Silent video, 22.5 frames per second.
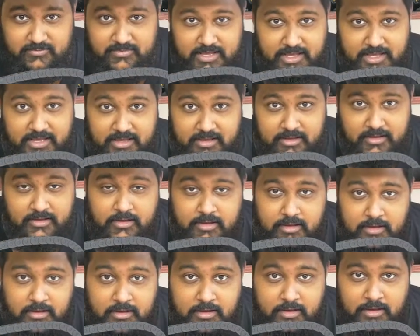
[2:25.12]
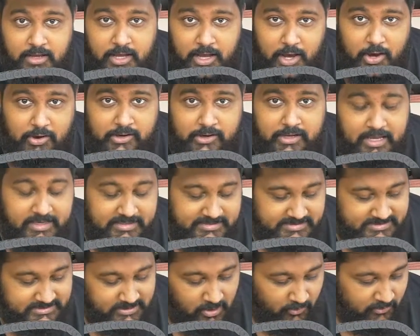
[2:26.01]
there? Okay,
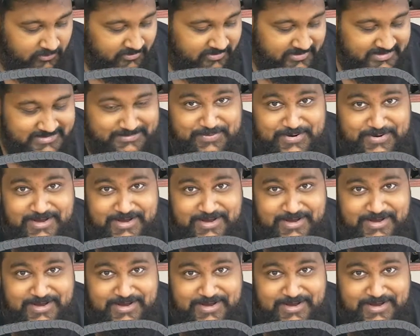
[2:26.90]
so this